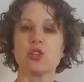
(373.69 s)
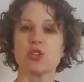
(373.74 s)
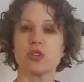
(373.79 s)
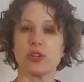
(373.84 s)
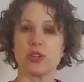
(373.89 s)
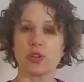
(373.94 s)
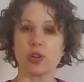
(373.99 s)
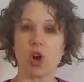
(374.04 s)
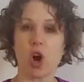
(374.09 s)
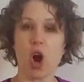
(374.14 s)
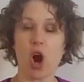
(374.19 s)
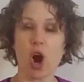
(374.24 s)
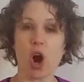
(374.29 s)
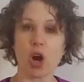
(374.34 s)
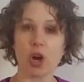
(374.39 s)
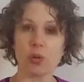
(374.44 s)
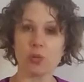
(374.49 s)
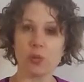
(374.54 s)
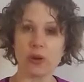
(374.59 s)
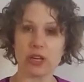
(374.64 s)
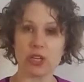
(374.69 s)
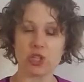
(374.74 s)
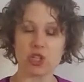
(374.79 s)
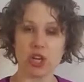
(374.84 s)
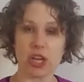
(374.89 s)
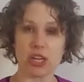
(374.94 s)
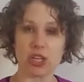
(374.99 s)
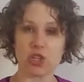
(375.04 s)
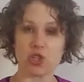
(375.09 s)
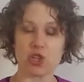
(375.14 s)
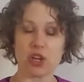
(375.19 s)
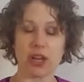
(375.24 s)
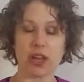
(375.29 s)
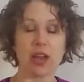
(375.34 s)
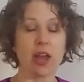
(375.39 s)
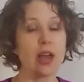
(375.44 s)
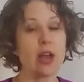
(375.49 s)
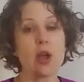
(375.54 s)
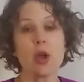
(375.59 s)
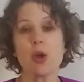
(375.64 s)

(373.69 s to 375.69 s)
to your heart rate changing,